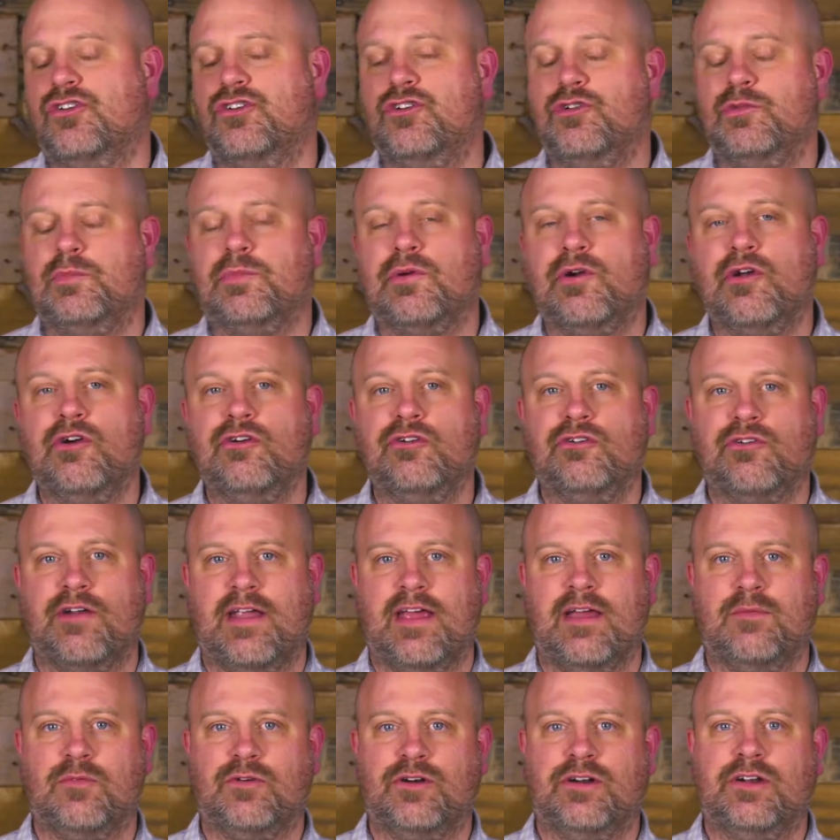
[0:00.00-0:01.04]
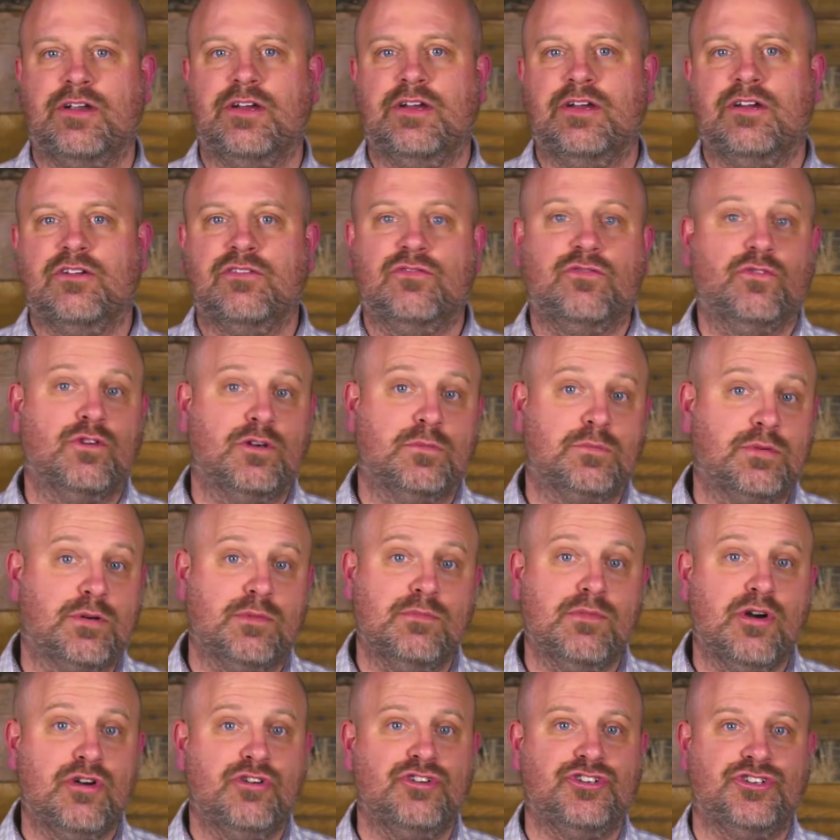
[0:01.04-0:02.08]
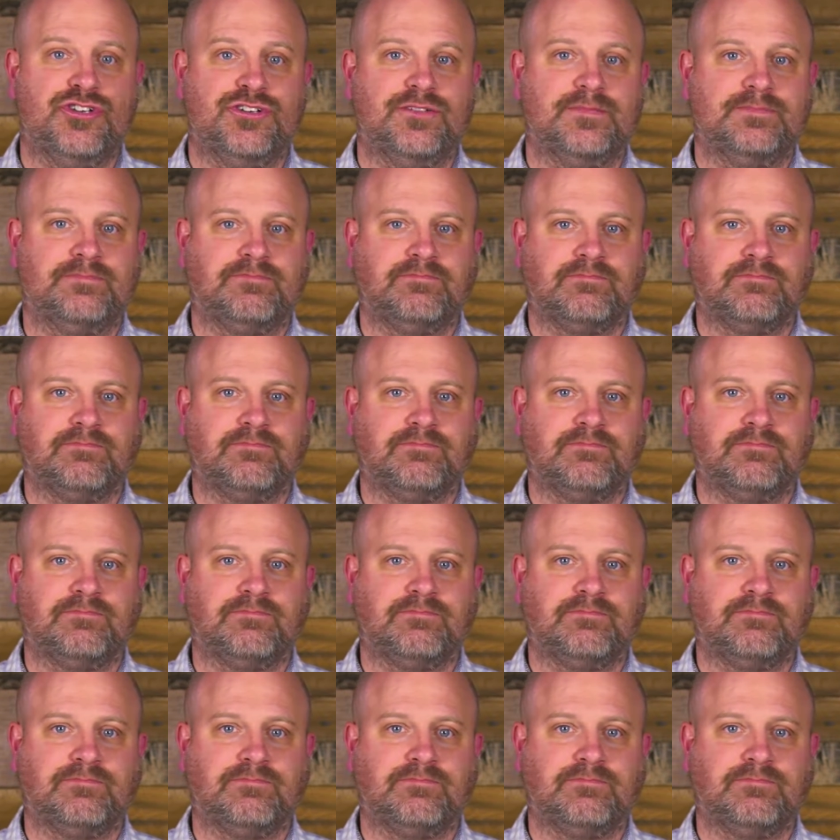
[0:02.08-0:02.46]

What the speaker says: new program or for a promotion.